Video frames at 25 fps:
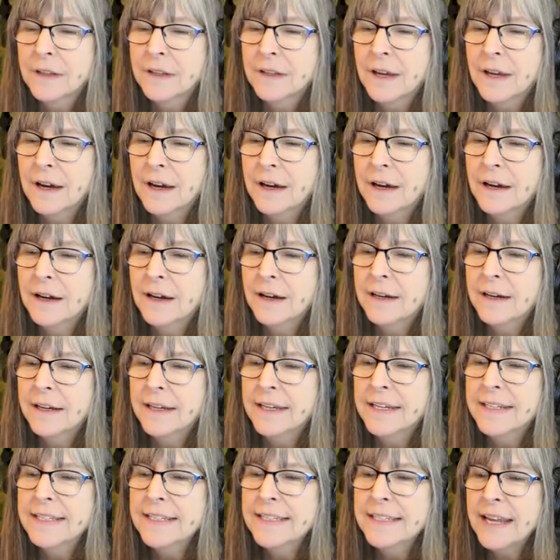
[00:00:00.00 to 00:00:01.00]

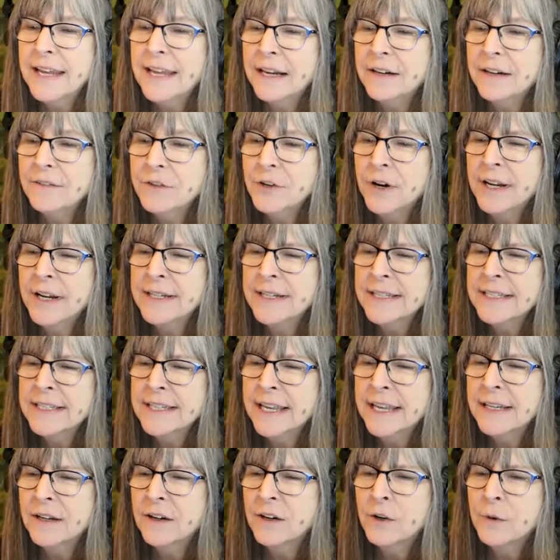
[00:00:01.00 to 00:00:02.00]
Instead of trying to
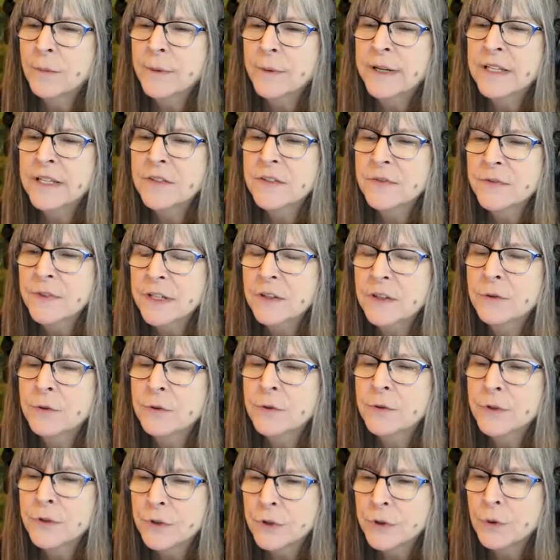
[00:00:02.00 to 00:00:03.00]
send an OBS feed
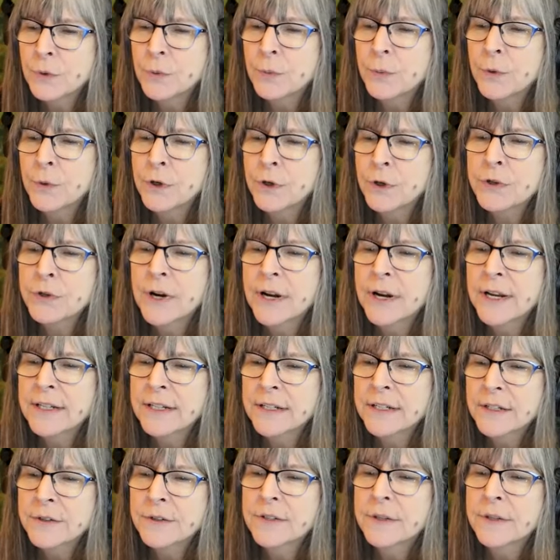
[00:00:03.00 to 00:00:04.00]
through Zoom, we're trying
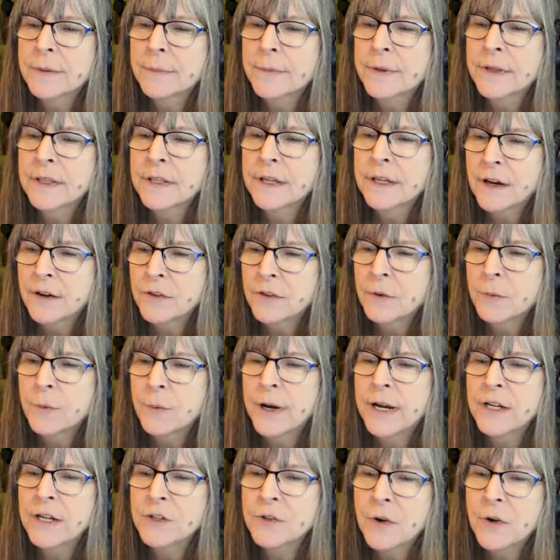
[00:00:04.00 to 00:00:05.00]
to do something the other
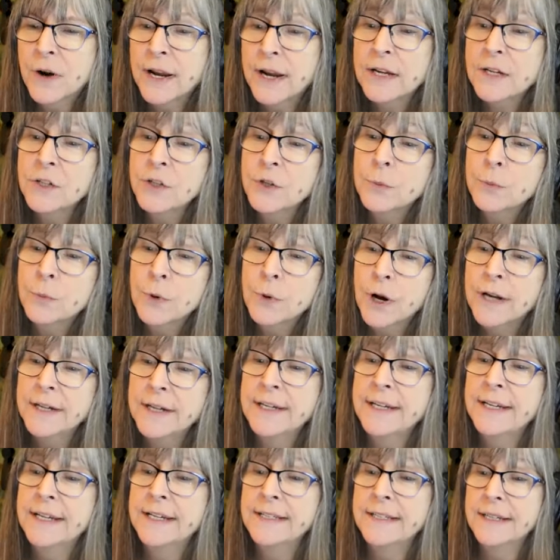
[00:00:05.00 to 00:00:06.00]
way, trying to
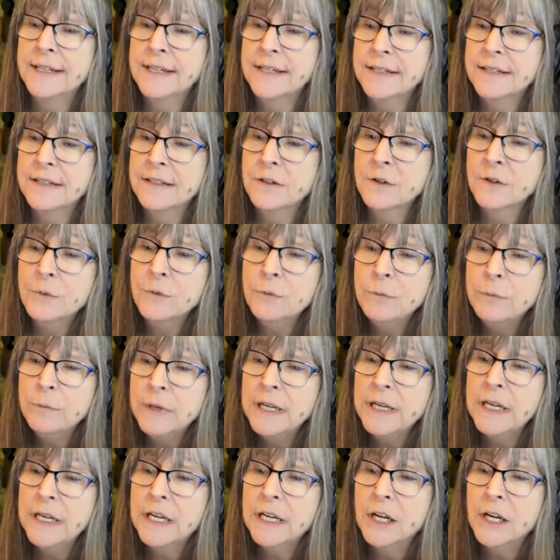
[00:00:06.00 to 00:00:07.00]
broadcast a Zoom
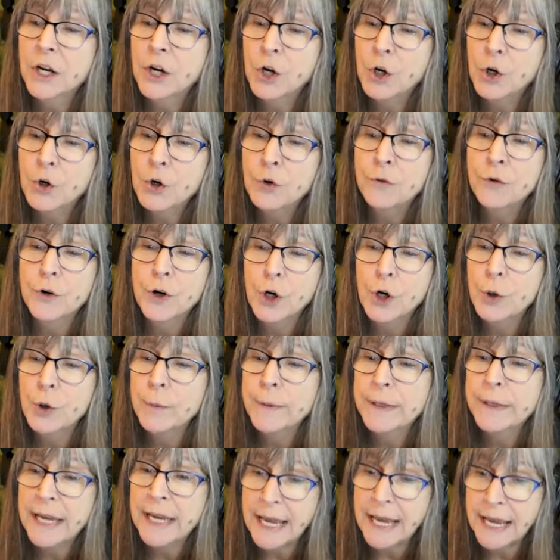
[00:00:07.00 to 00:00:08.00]
meeting over
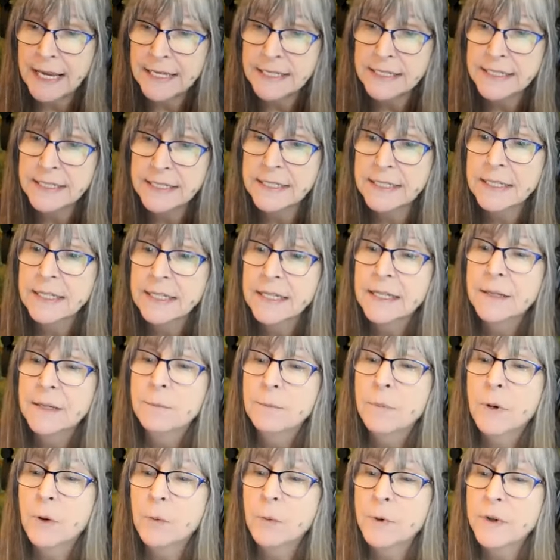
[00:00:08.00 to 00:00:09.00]
OBS,
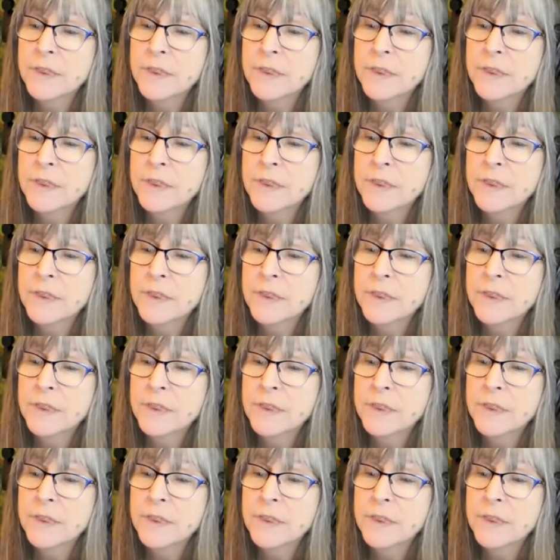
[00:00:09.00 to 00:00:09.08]
but with